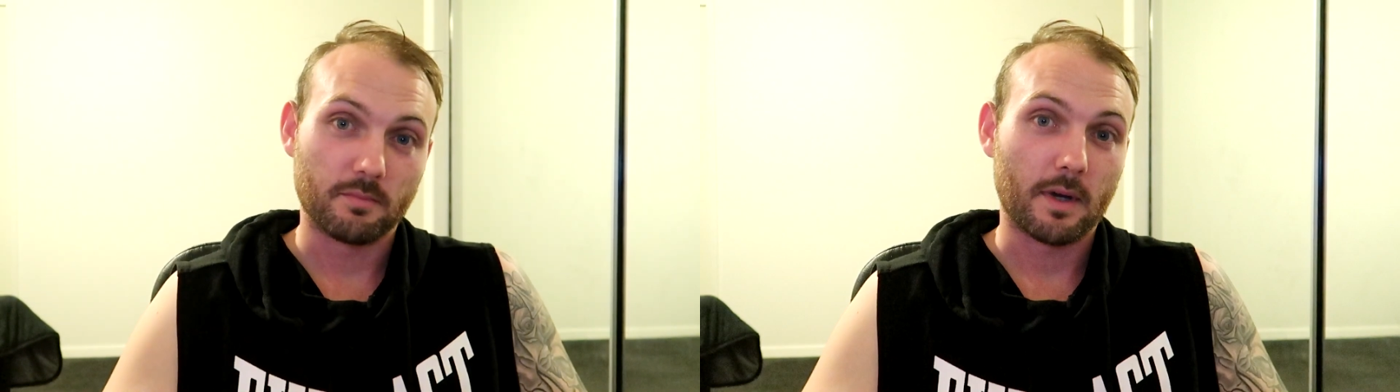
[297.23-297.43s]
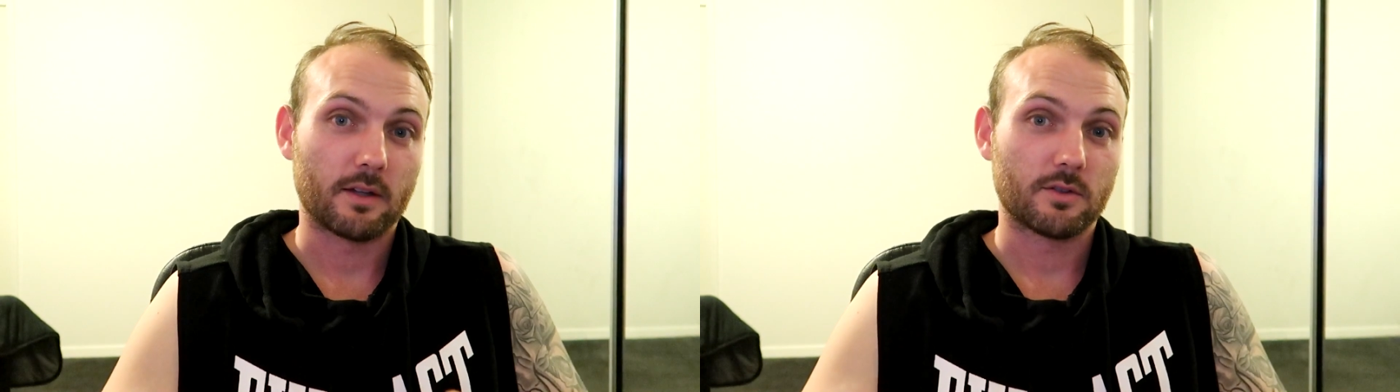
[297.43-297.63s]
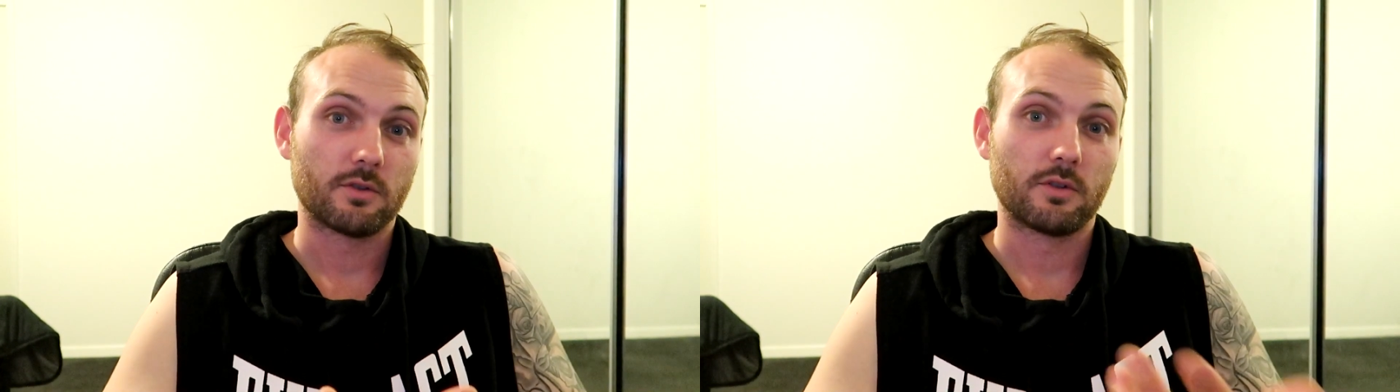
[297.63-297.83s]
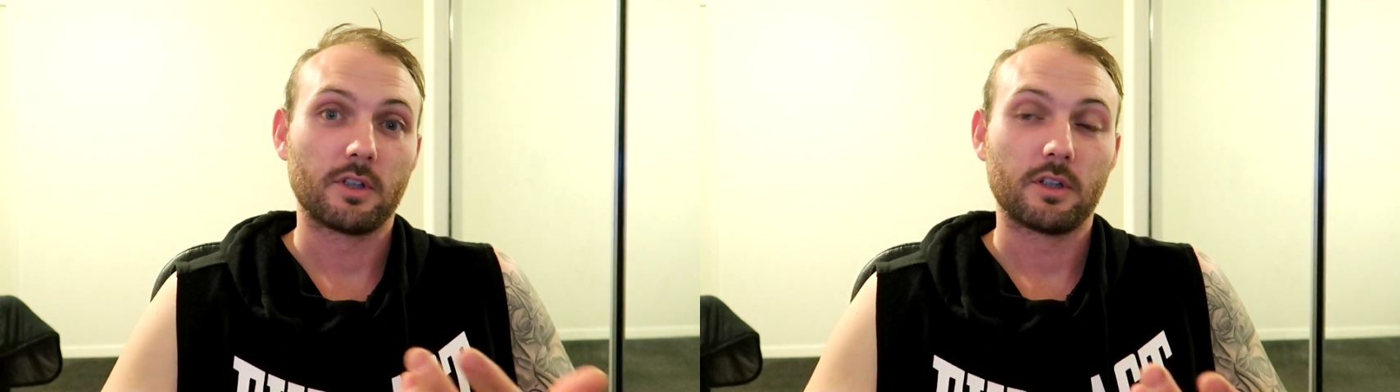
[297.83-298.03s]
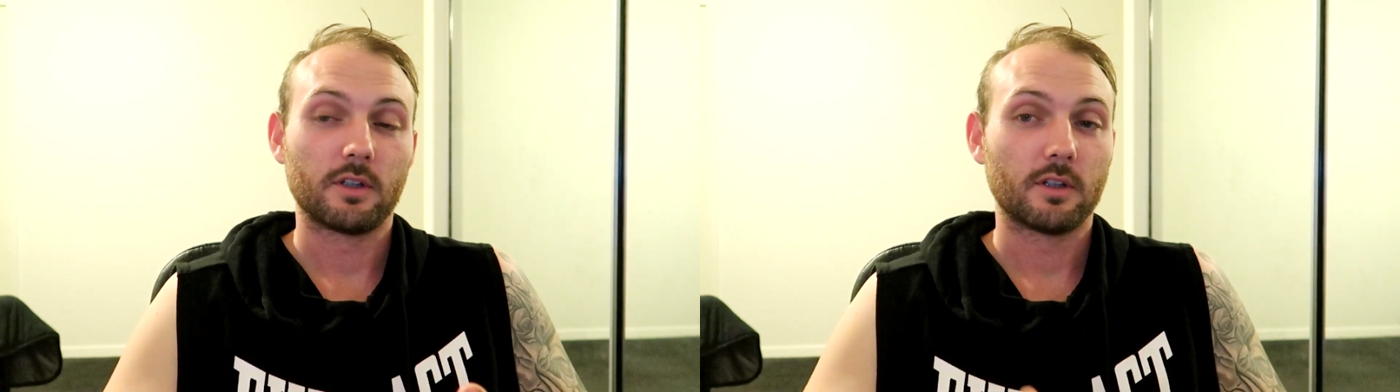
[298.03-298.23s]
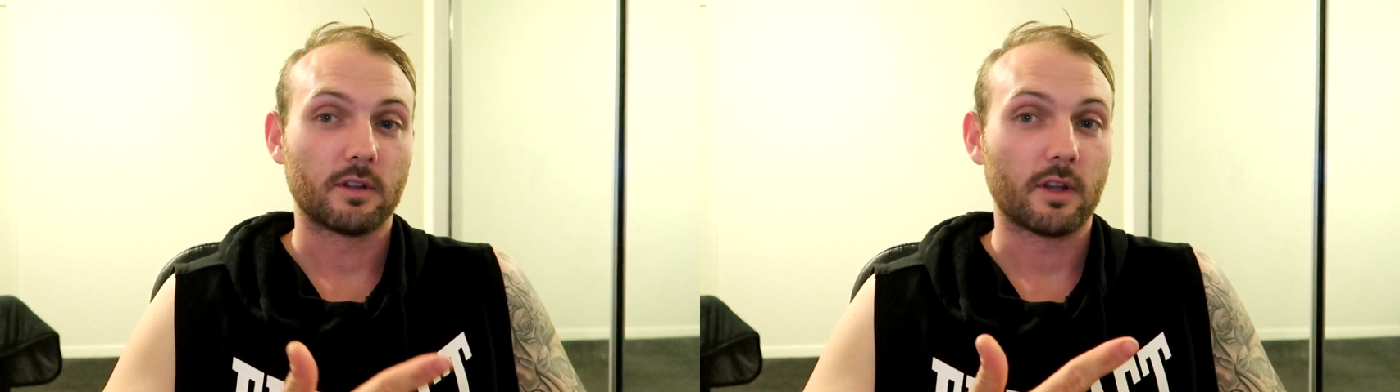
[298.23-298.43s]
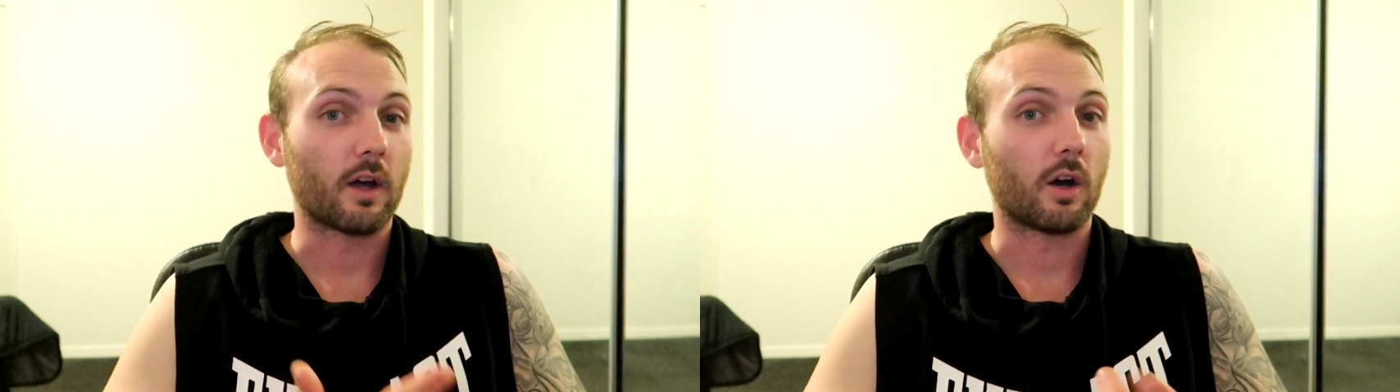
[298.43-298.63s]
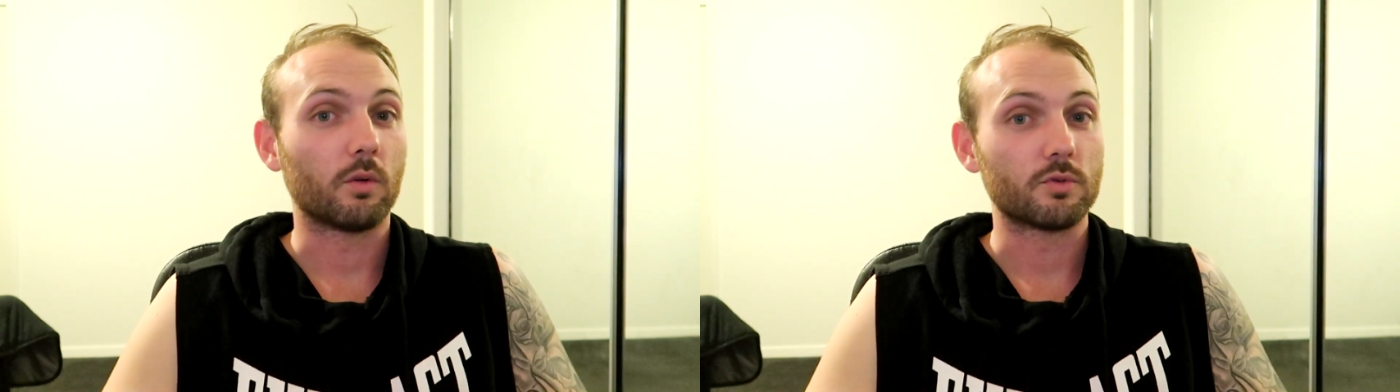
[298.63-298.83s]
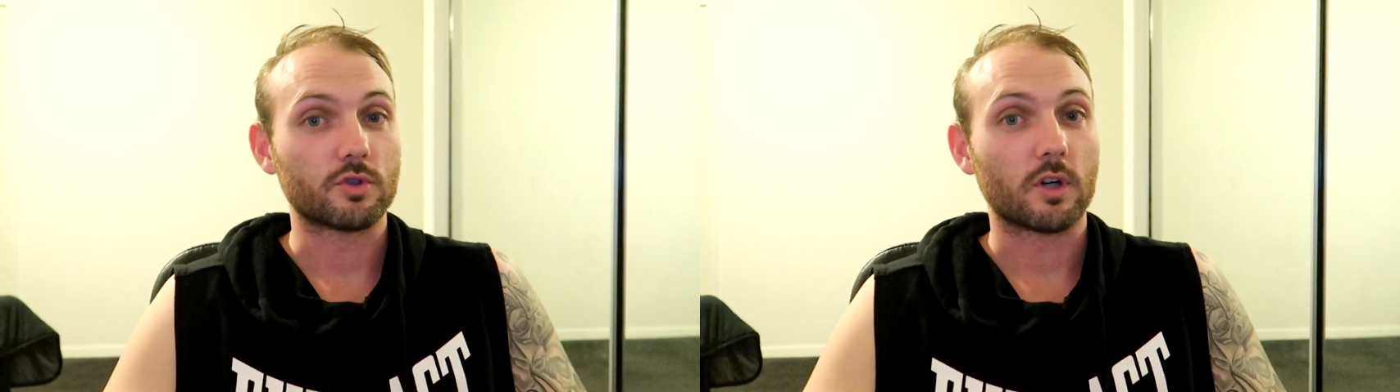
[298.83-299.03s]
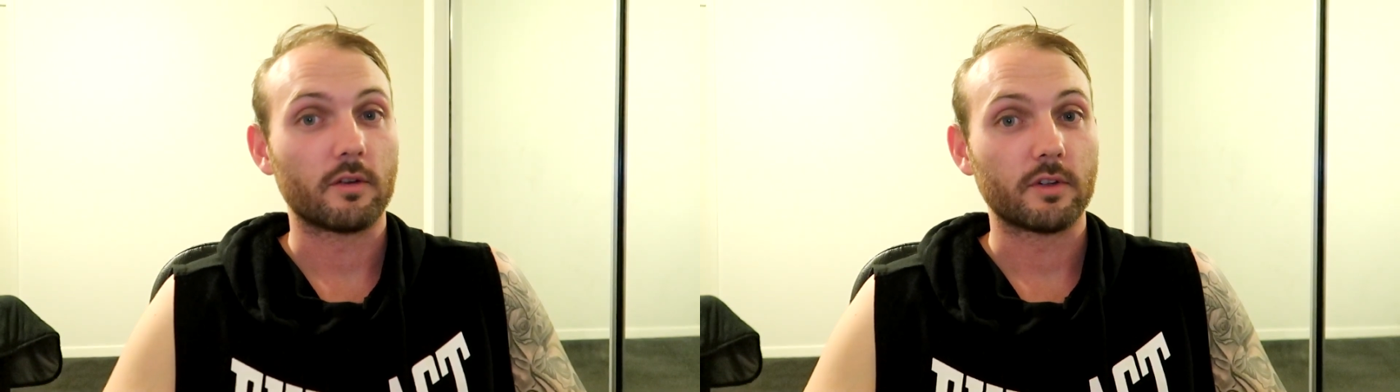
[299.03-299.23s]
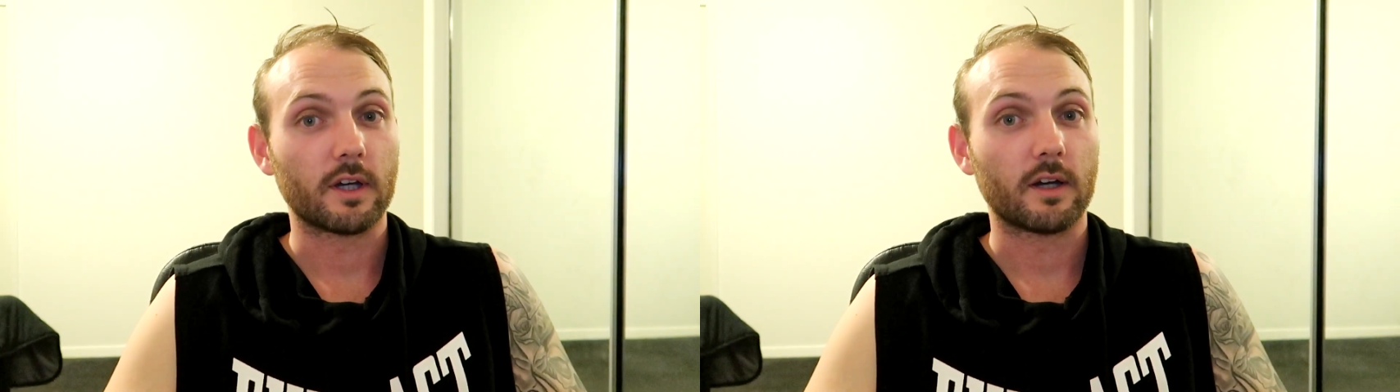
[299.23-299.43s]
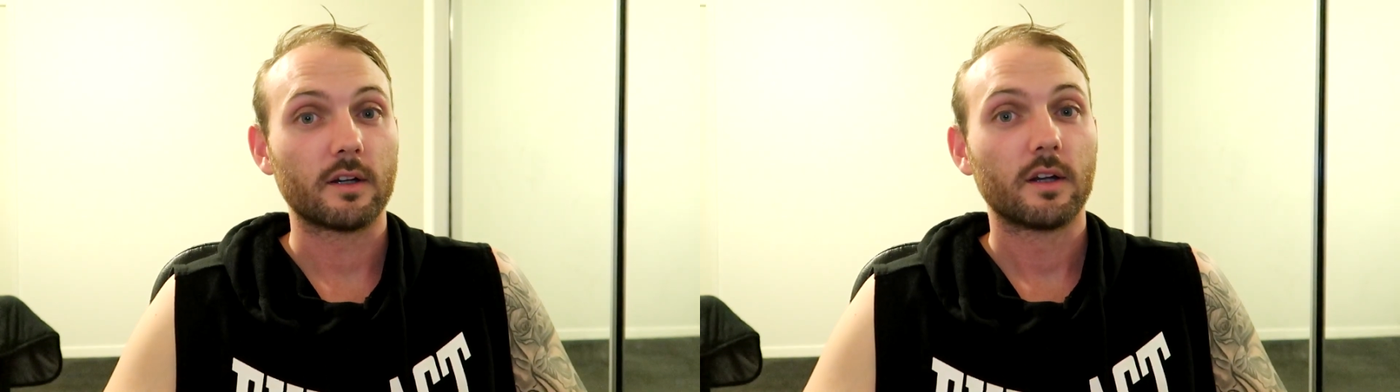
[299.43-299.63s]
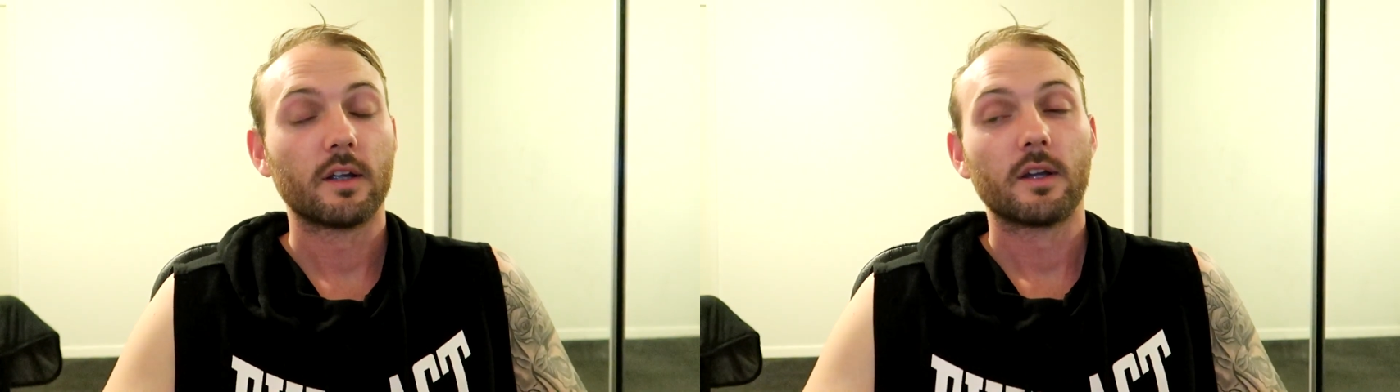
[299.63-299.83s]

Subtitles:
Matsuri that I was driving at,